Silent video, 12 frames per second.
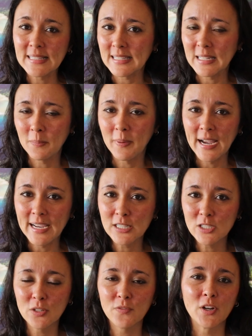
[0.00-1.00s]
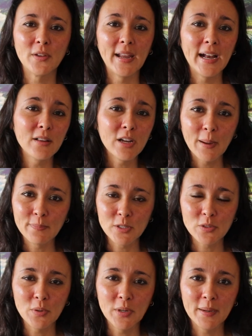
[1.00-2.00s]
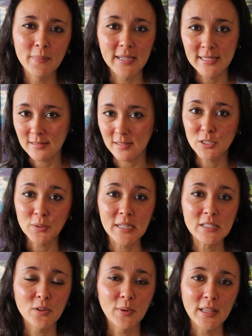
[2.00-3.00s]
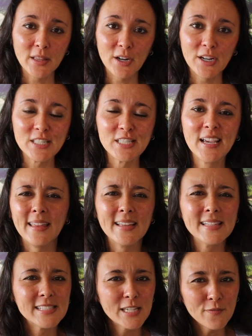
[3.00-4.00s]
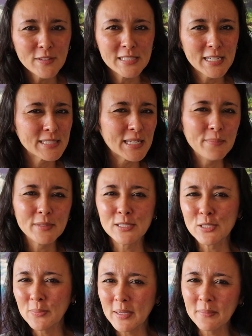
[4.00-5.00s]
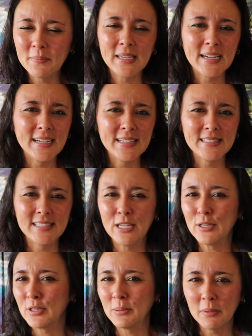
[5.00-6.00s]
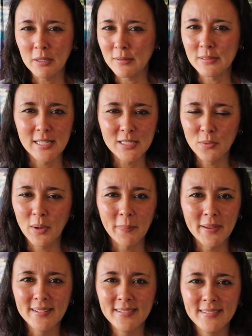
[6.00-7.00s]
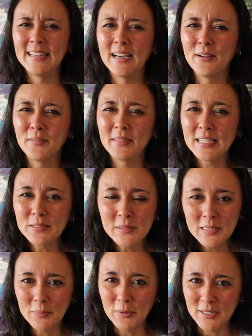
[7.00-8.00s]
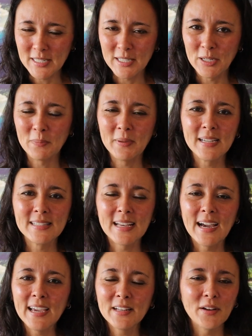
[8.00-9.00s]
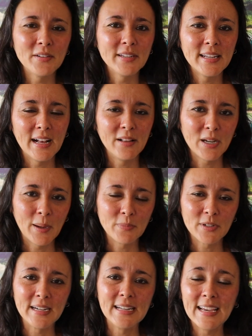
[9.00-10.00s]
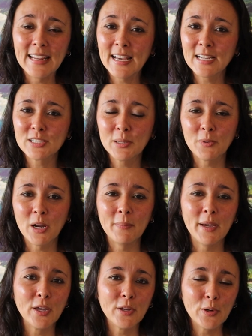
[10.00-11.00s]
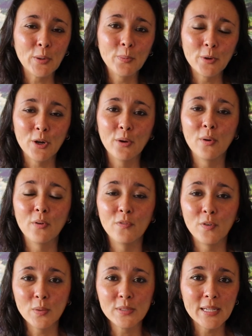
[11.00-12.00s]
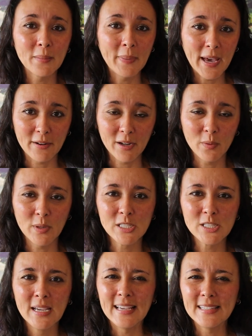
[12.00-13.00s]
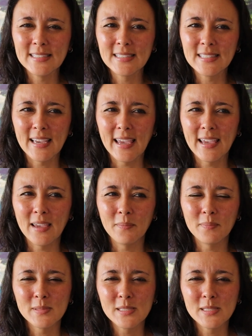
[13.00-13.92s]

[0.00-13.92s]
seated behind you if you're on the helicopter tour because the screens are quite large. And then selfie sticks, I'm assuming because they could be used as a weapon. Now, this was important to note because I had gone on a helicopter and I had actually brought my GoPro Volta battery, which is a